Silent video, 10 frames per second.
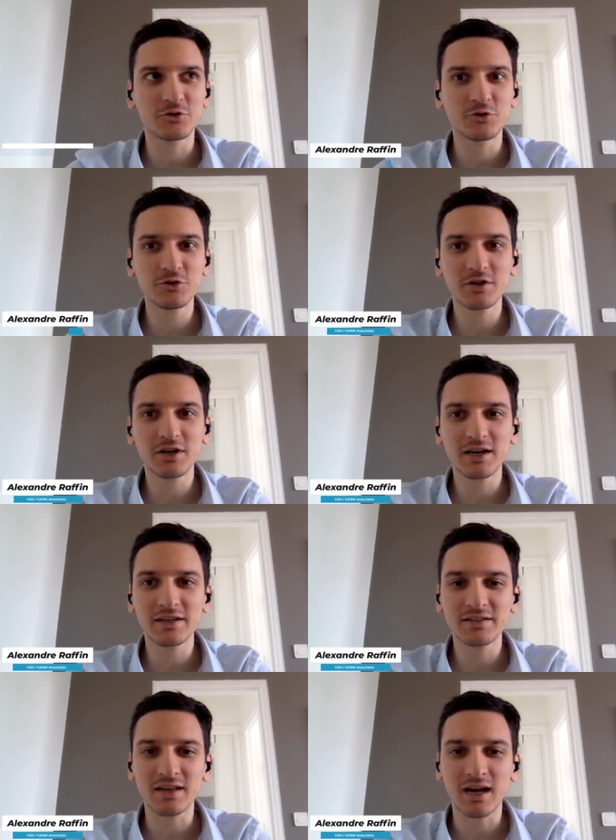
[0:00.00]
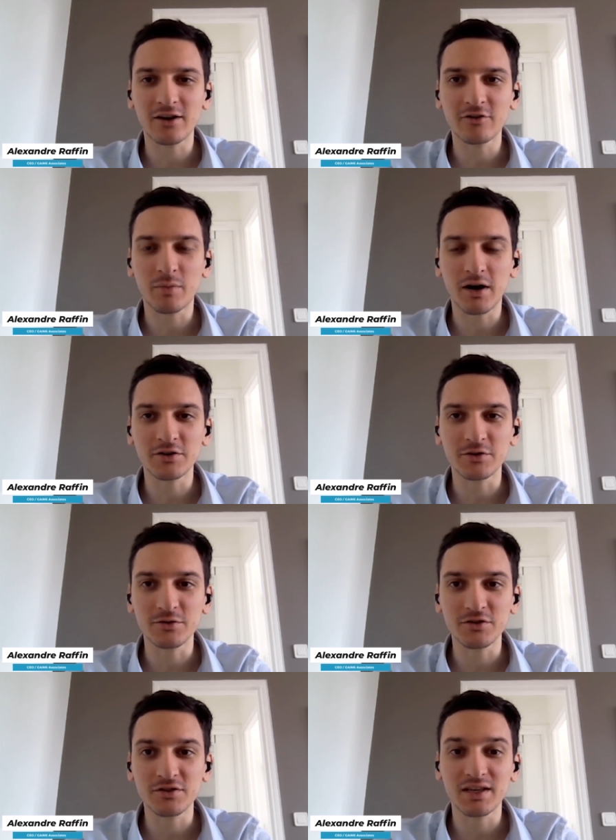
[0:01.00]
do you guys have
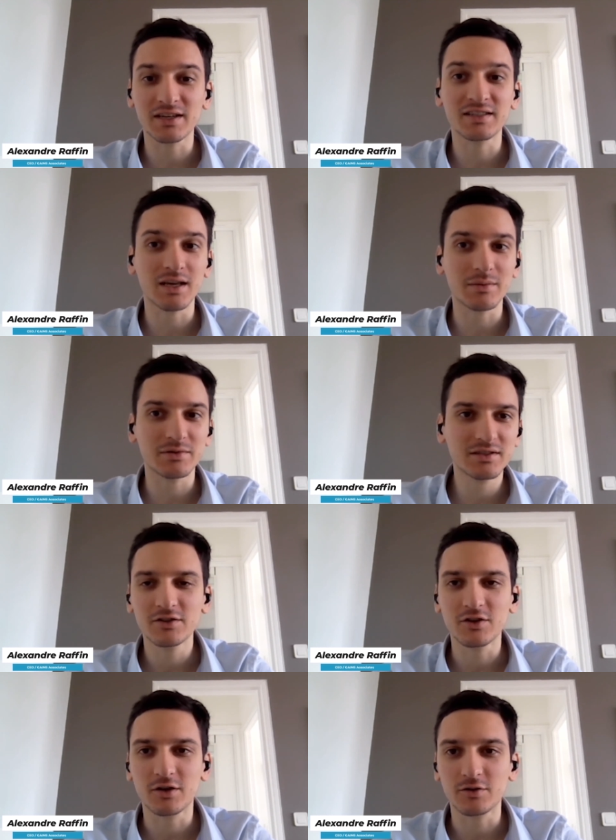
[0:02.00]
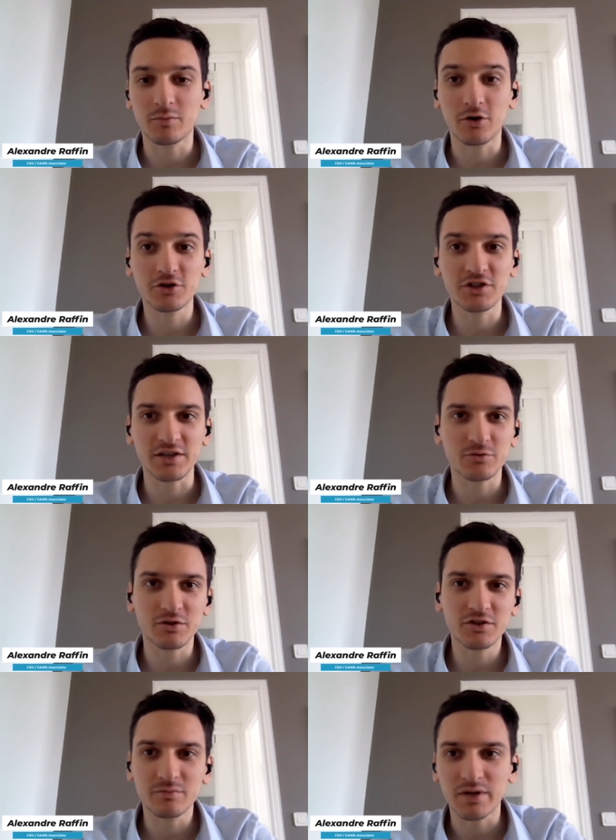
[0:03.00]
partners except uh, the blockchains,
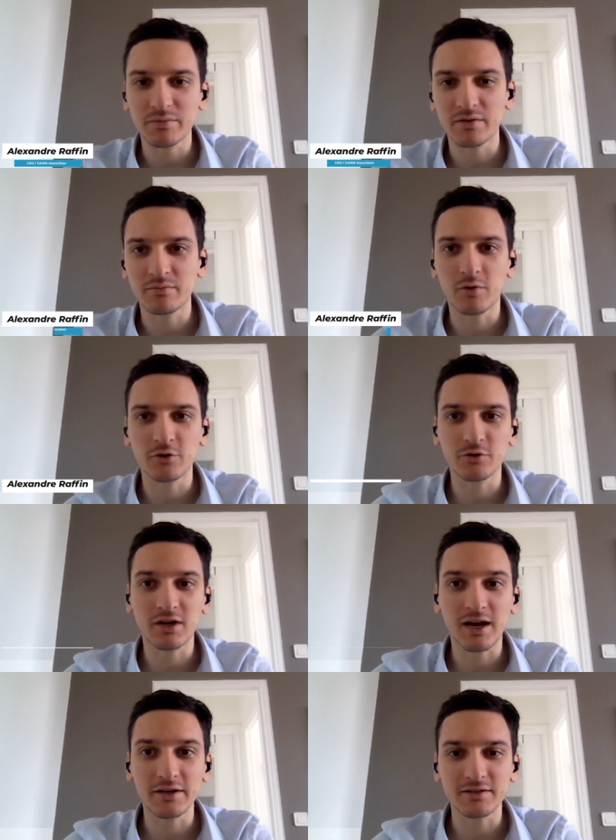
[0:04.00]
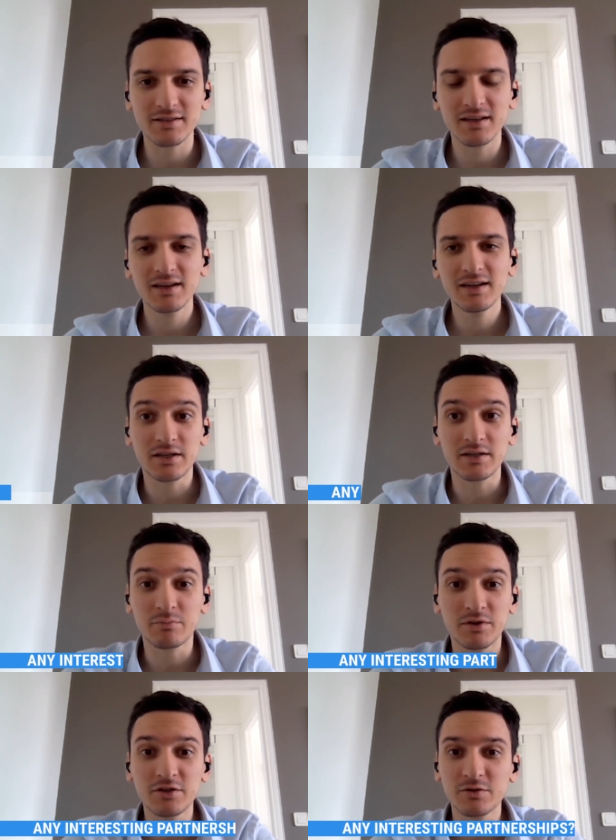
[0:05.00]
which might be more your clients? Any
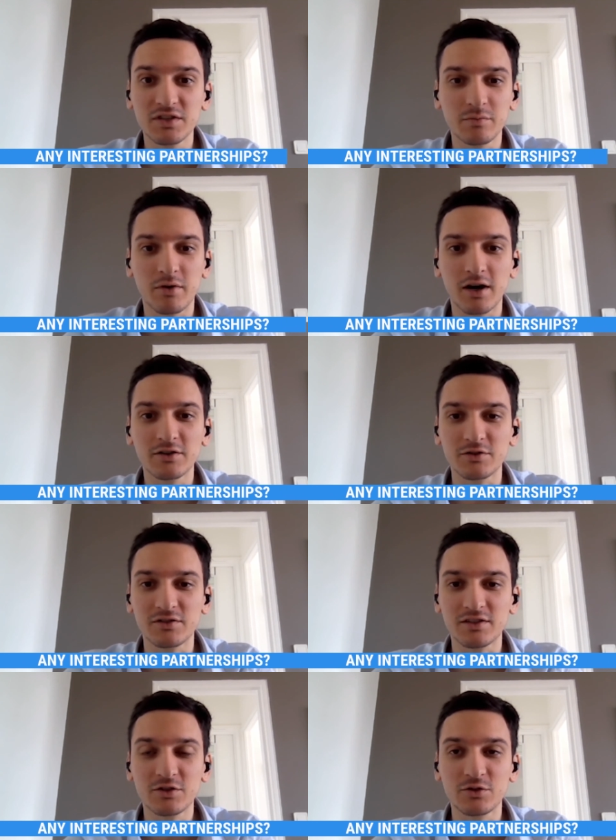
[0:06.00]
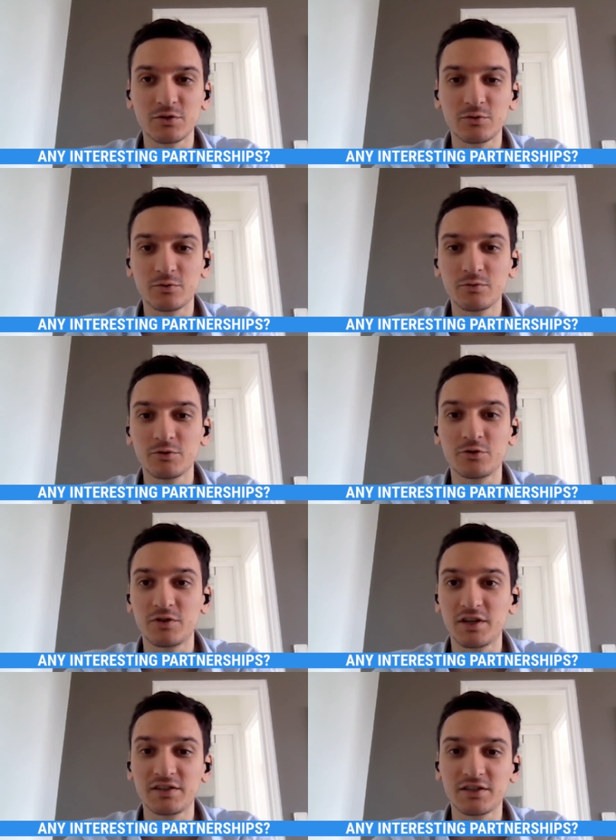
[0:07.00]
interesting partners that you you
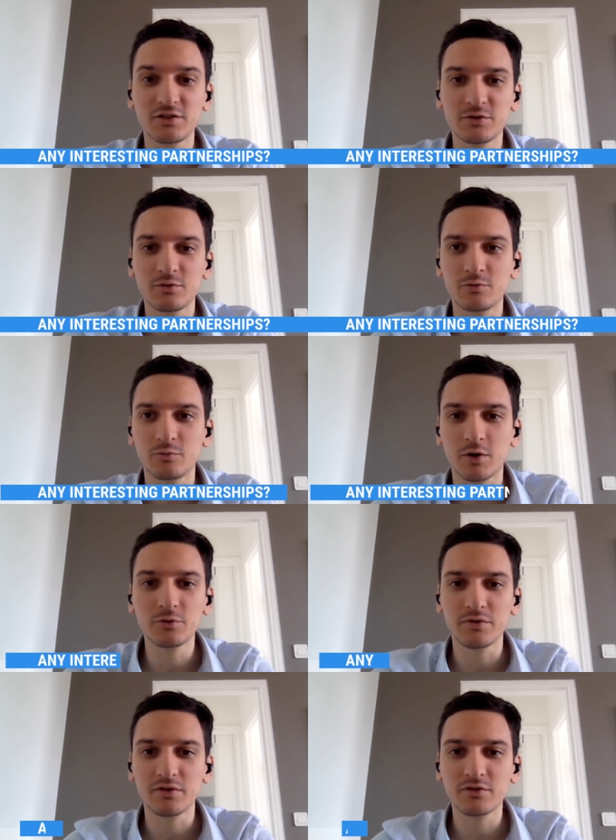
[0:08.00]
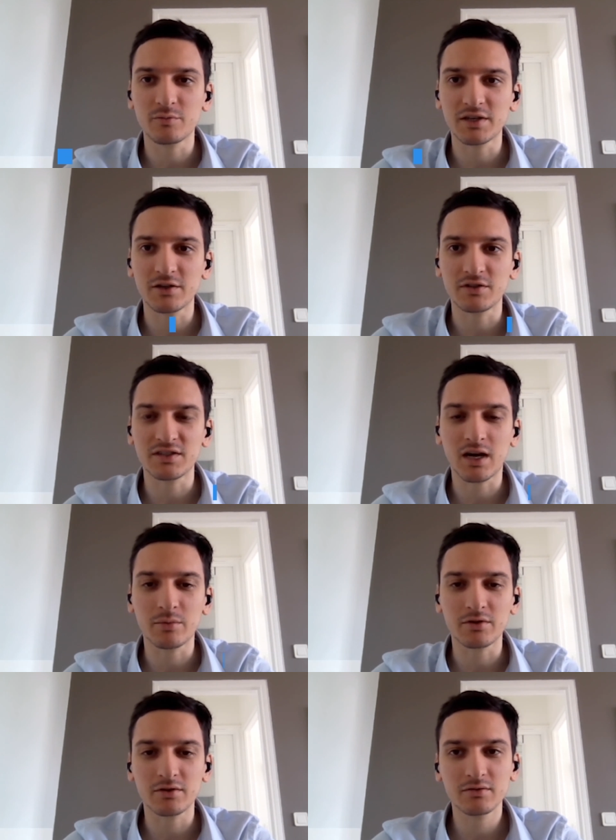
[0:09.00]
need that you work with to make all this happen?